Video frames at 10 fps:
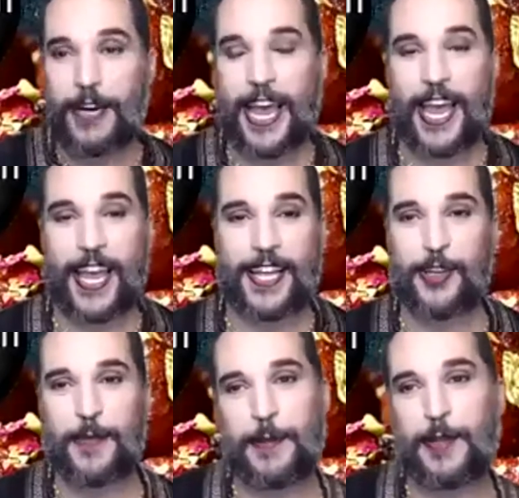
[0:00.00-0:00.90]
and
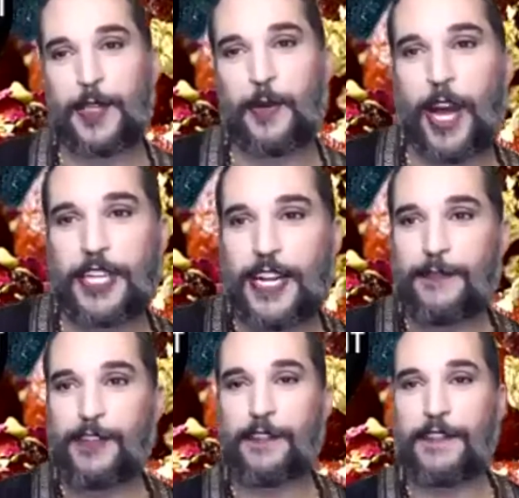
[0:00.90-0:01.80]
you'll be able to watch it
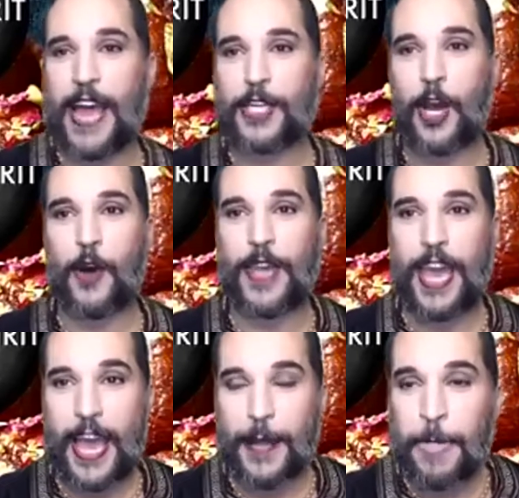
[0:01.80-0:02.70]
after the fact.
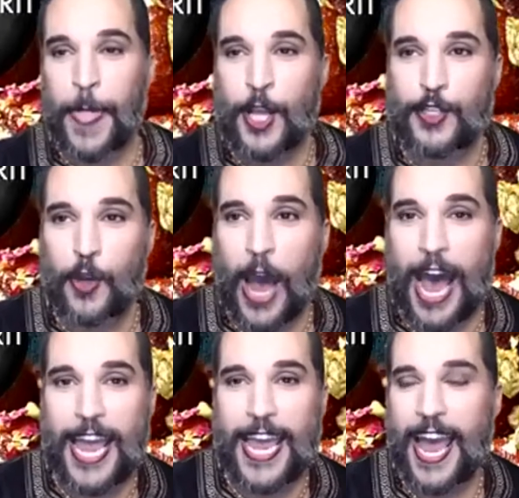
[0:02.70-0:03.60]
Okay, so
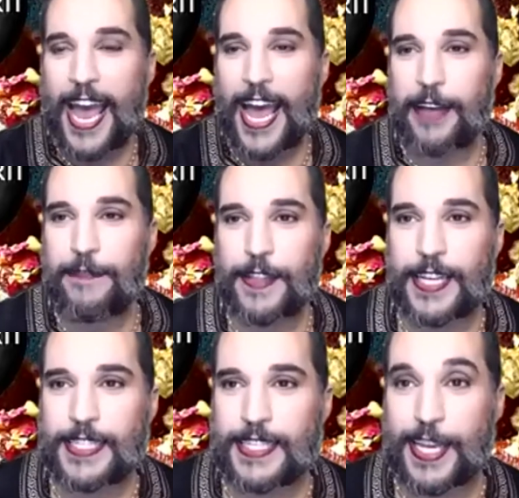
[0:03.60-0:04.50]
I have,
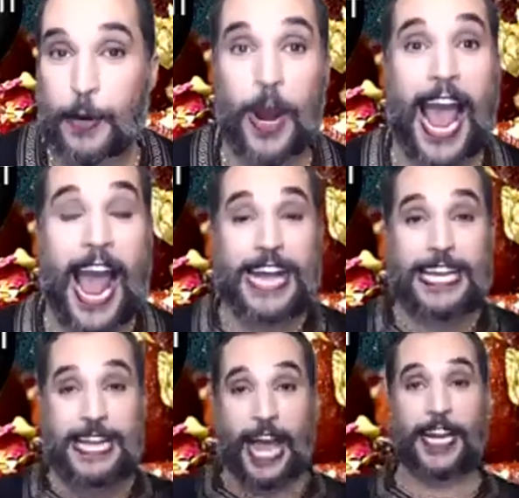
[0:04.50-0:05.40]
let's see, we're
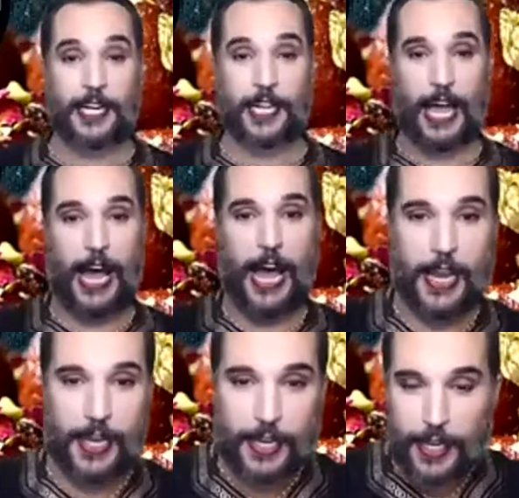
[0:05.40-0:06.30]
at 9
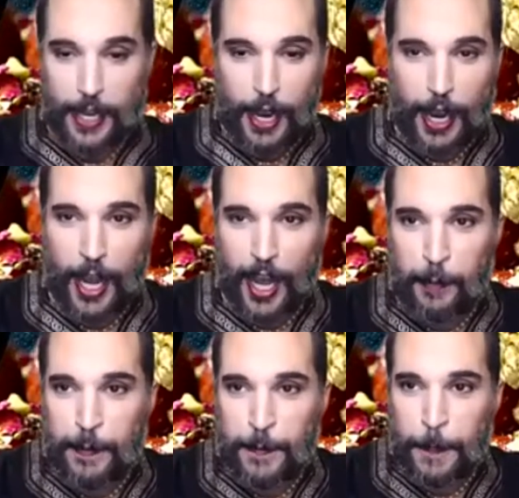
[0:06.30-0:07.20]
o'clock.
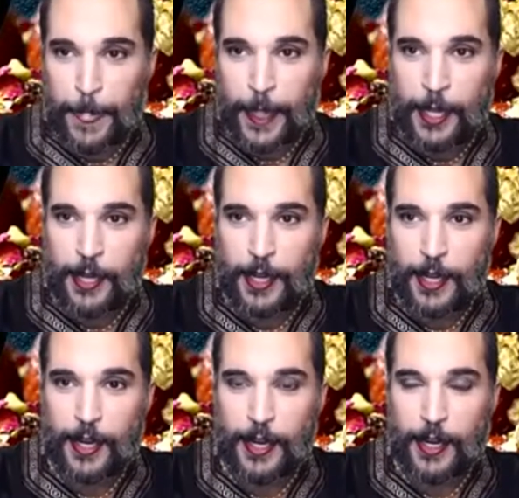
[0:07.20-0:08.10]
I
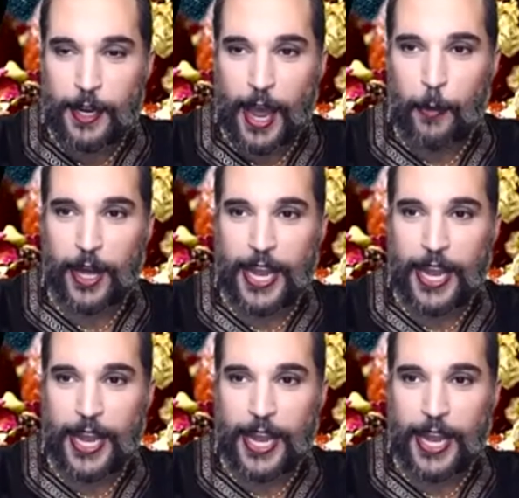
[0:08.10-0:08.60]
want